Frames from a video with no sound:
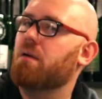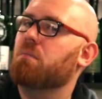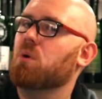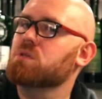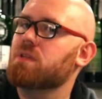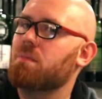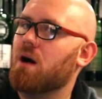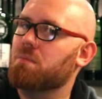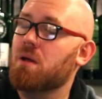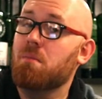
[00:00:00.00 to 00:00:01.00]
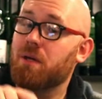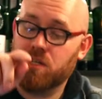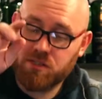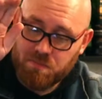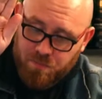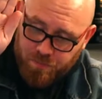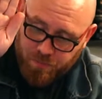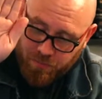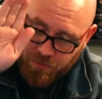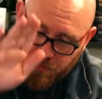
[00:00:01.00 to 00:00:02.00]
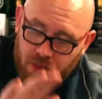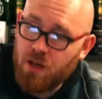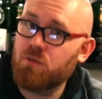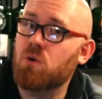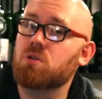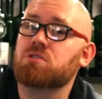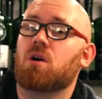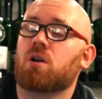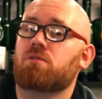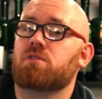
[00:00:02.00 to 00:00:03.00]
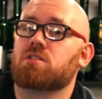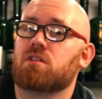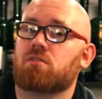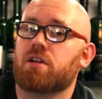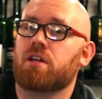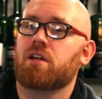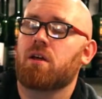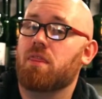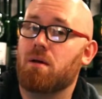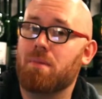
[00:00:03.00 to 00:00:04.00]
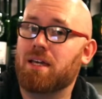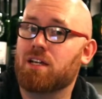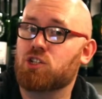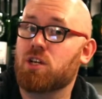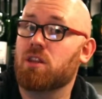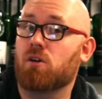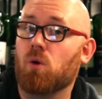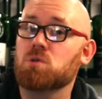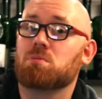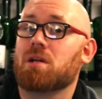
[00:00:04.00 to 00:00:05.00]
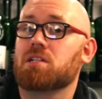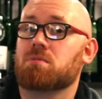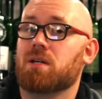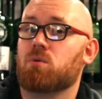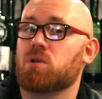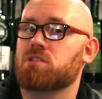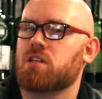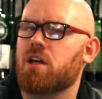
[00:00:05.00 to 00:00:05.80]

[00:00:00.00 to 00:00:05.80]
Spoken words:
pause for the pop, because of course, Holyrood Distillery, they're making gin, they're also planning to make whiskey.